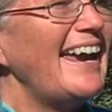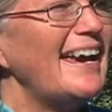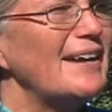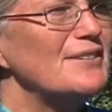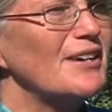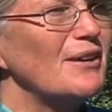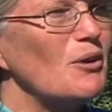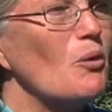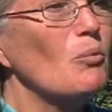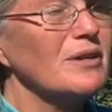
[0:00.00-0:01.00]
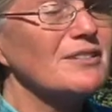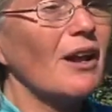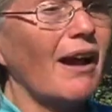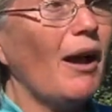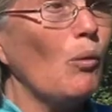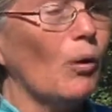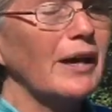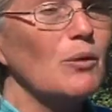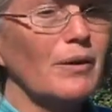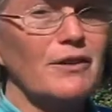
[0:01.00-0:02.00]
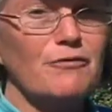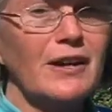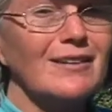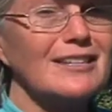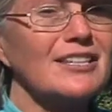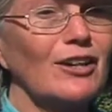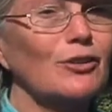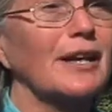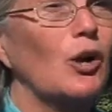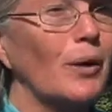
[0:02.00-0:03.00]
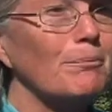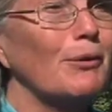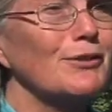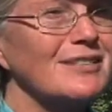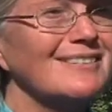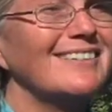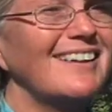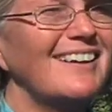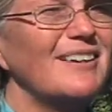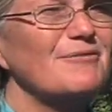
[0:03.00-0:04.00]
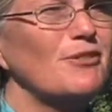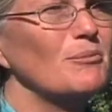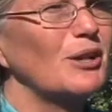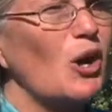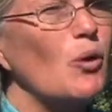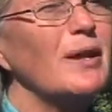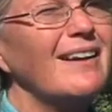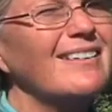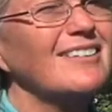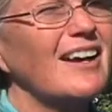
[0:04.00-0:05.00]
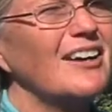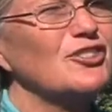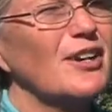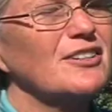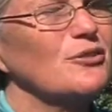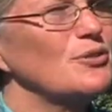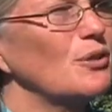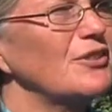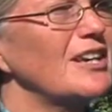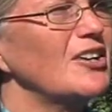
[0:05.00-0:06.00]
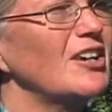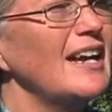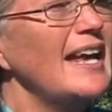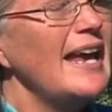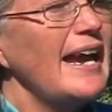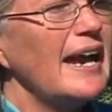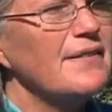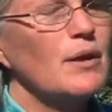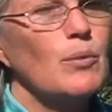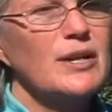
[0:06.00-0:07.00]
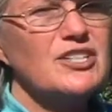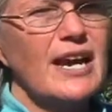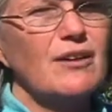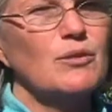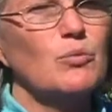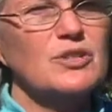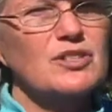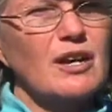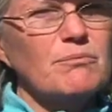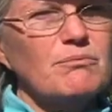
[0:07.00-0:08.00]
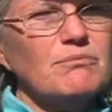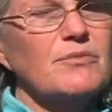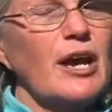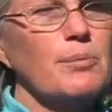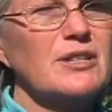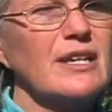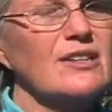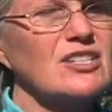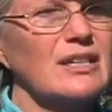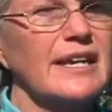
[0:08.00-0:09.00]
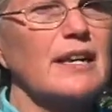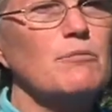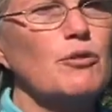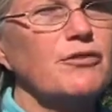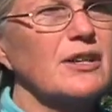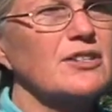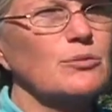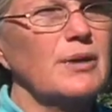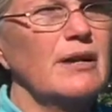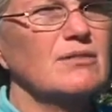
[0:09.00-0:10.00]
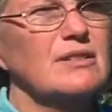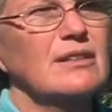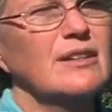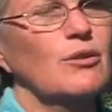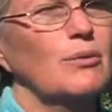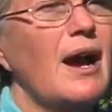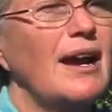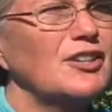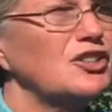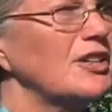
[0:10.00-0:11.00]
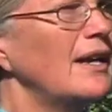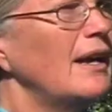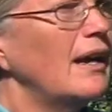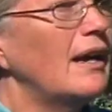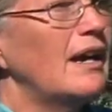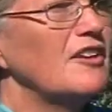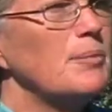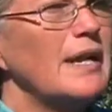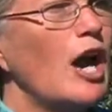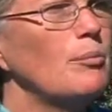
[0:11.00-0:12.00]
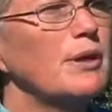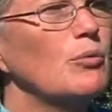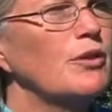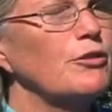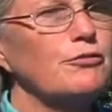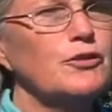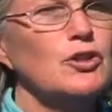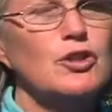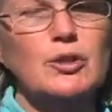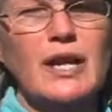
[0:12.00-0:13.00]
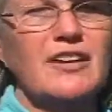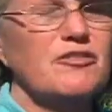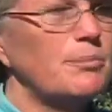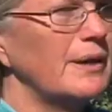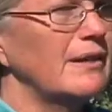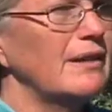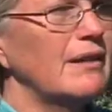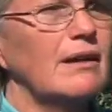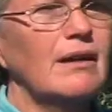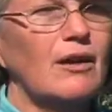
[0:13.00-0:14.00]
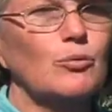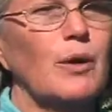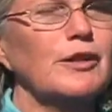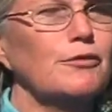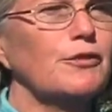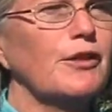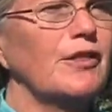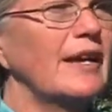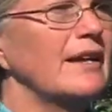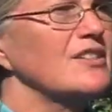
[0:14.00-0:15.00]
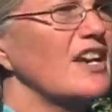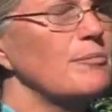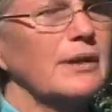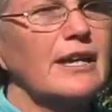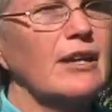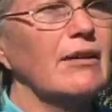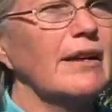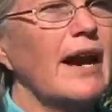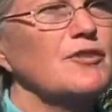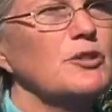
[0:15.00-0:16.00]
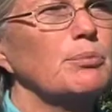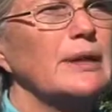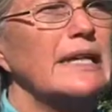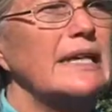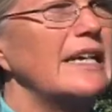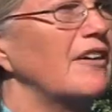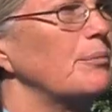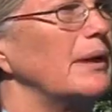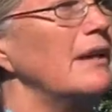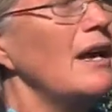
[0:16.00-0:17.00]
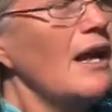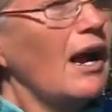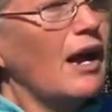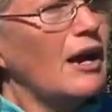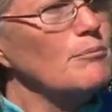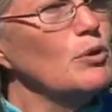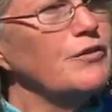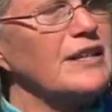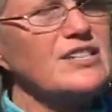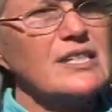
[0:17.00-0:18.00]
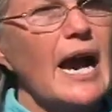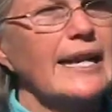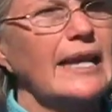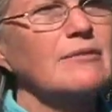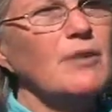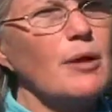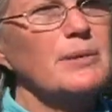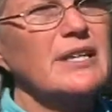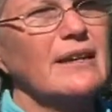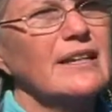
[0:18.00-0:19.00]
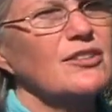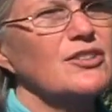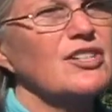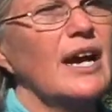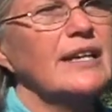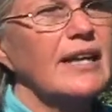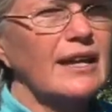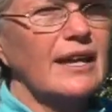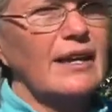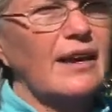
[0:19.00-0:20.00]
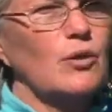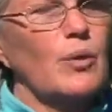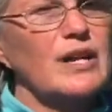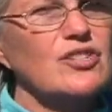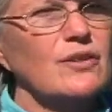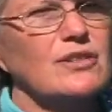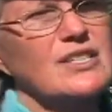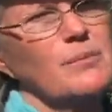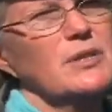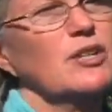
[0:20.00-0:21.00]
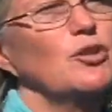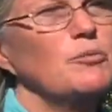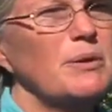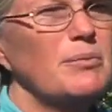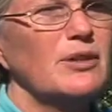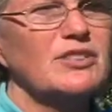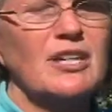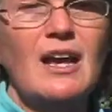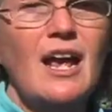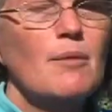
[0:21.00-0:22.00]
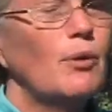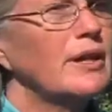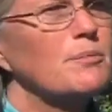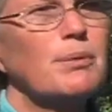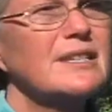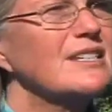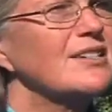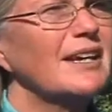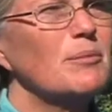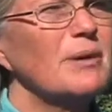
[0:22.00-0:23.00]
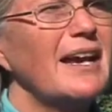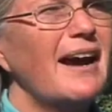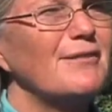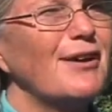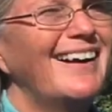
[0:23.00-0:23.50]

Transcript: and uh, was uh, working with a very skilled and quick person uh, from Laconia, a contractor is over here, and then went down and was uh, helping to insulate and move things around in the garage. Uh, I've been helping with the food, I've been uh, a runner for things, I've been carrying out debris, I've been uh, moving siding up and down the hillside, getting it out of the way so the septic could be built. Boy, the place is like a beehive.